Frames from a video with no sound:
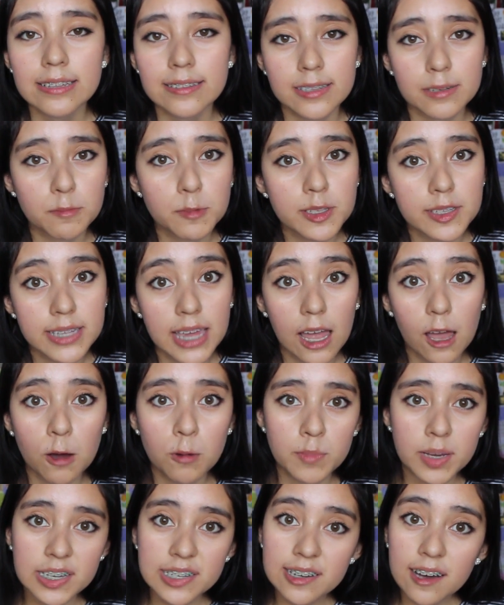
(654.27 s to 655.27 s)
someone's like,
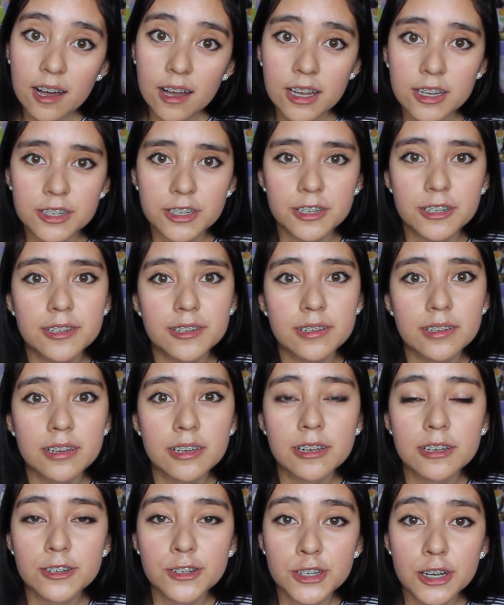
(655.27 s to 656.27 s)
oh my gosh,
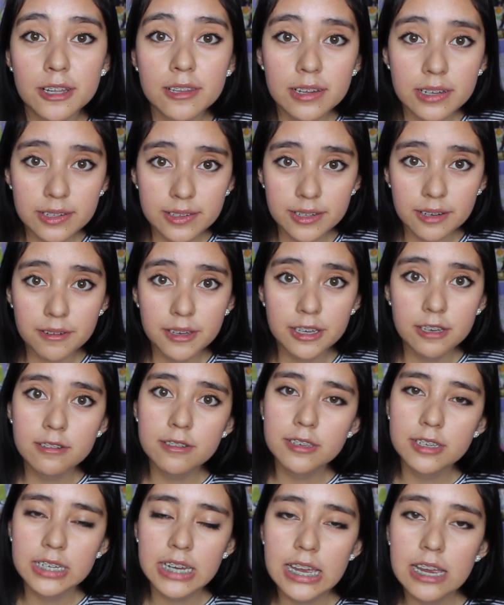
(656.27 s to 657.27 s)
your shirt looks so
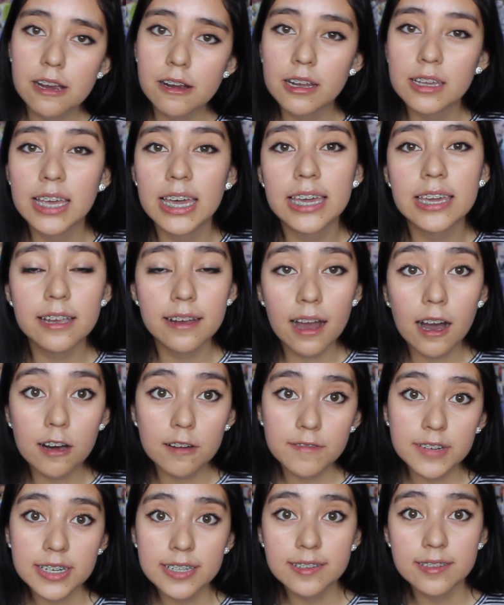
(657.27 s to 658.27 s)
cute today, or like your
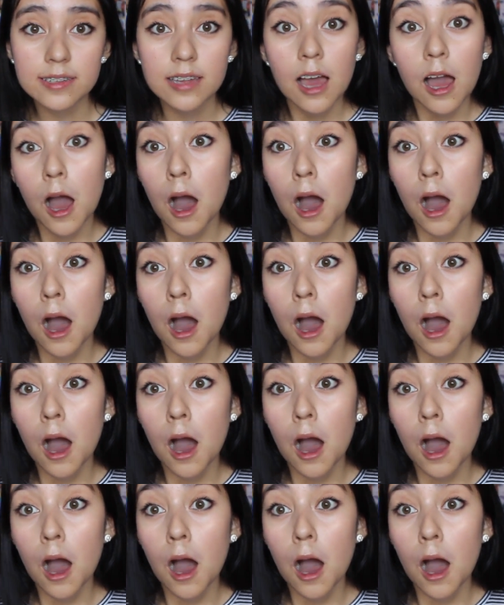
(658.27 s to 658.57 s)
outfit is